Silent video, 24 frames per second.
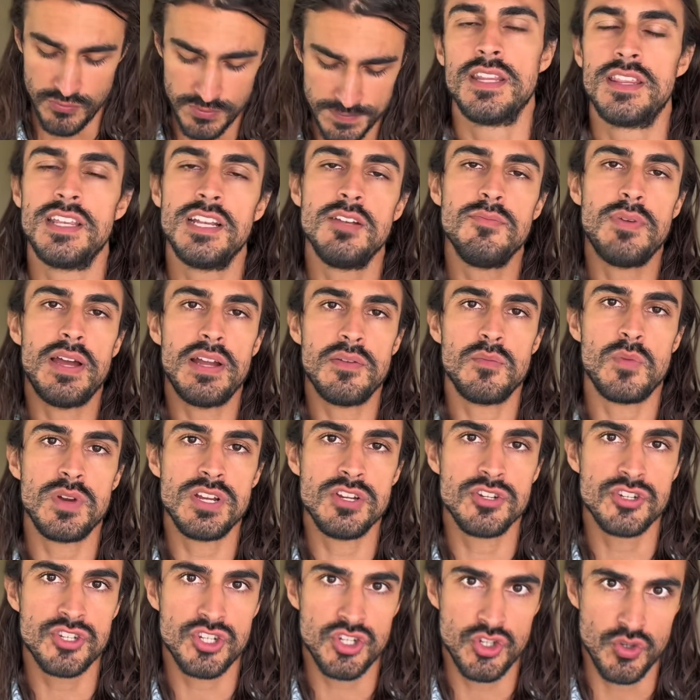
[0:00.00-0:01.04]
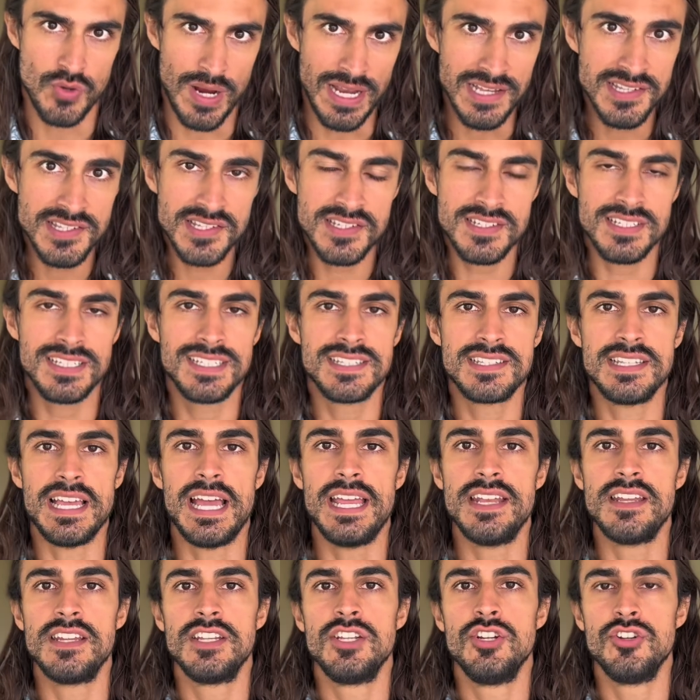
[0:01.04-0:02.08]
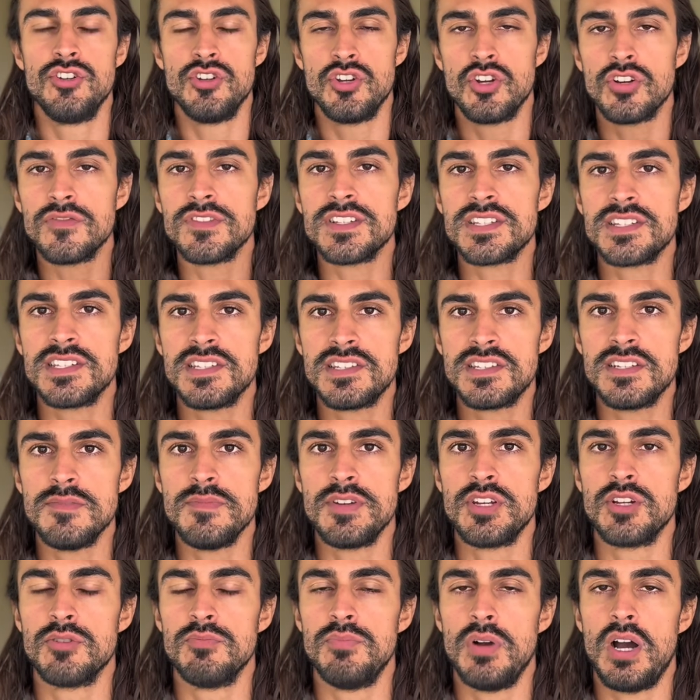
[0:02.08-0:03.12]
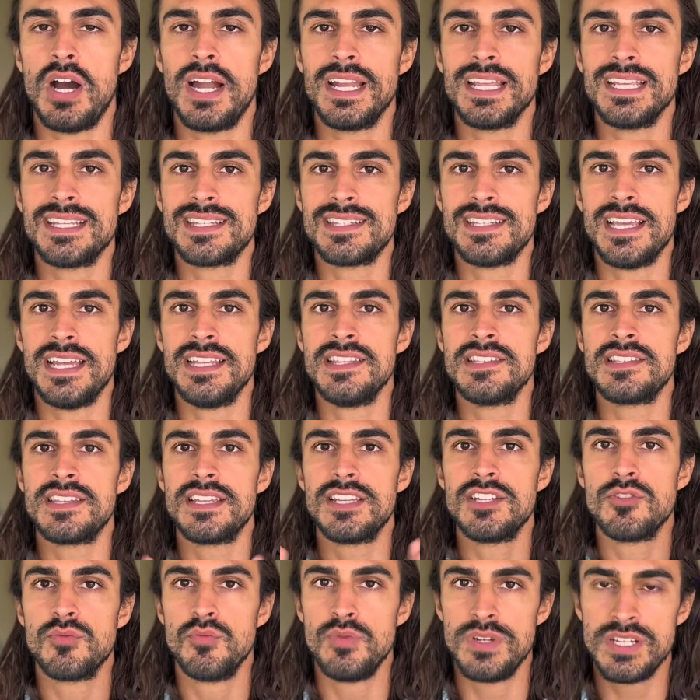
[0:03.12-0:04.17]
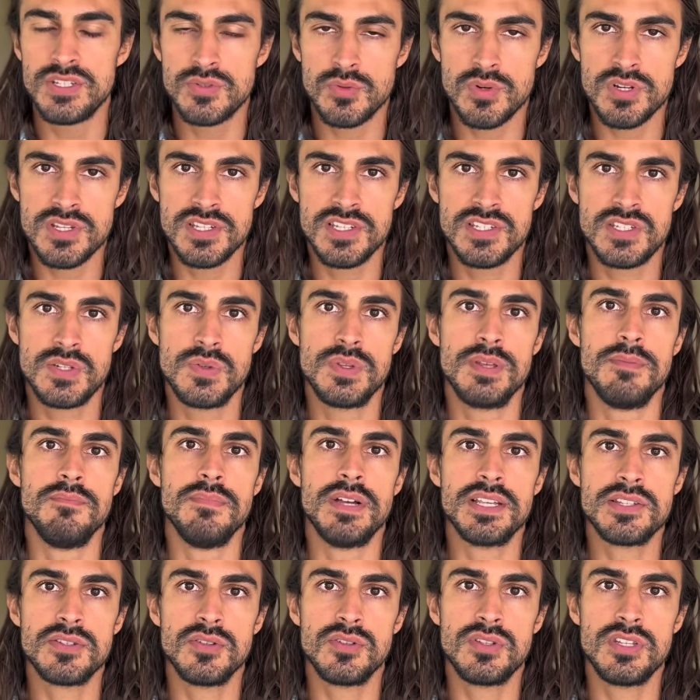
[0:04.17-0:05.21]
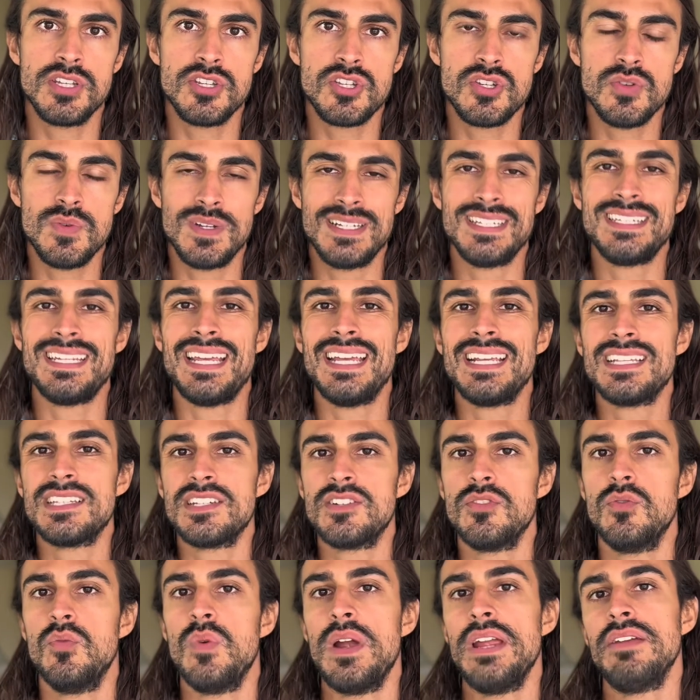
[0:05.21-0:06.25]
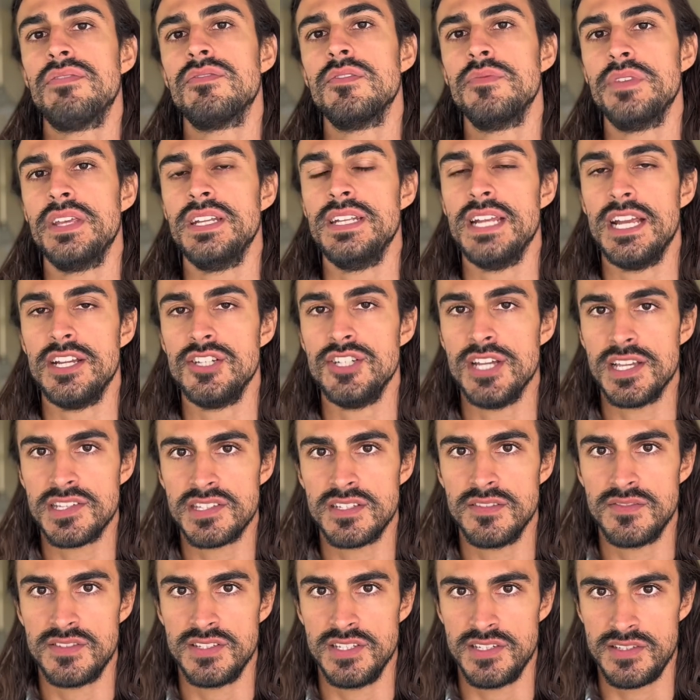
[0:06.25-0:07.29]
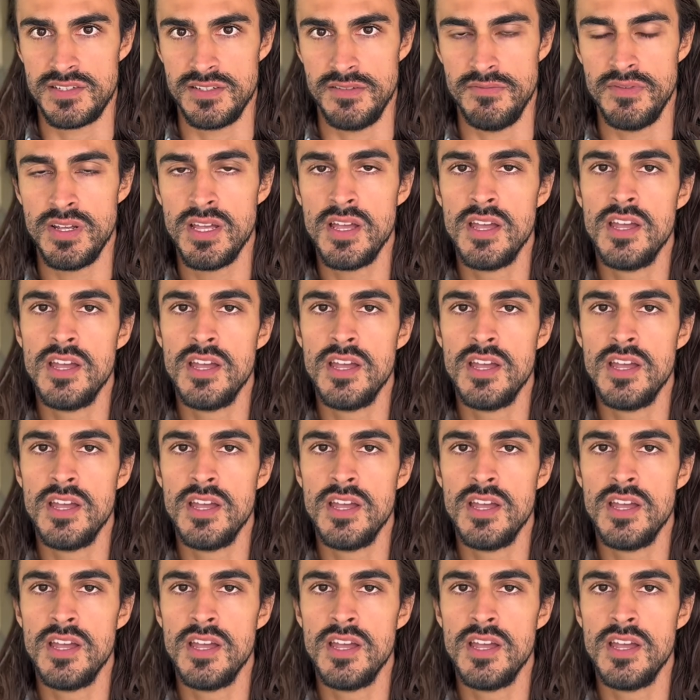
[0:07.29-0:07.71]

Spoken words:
The thing about when you're stressed is that your nervous system and your body sends resources to the muscle tissue and takes it away from the digestive system.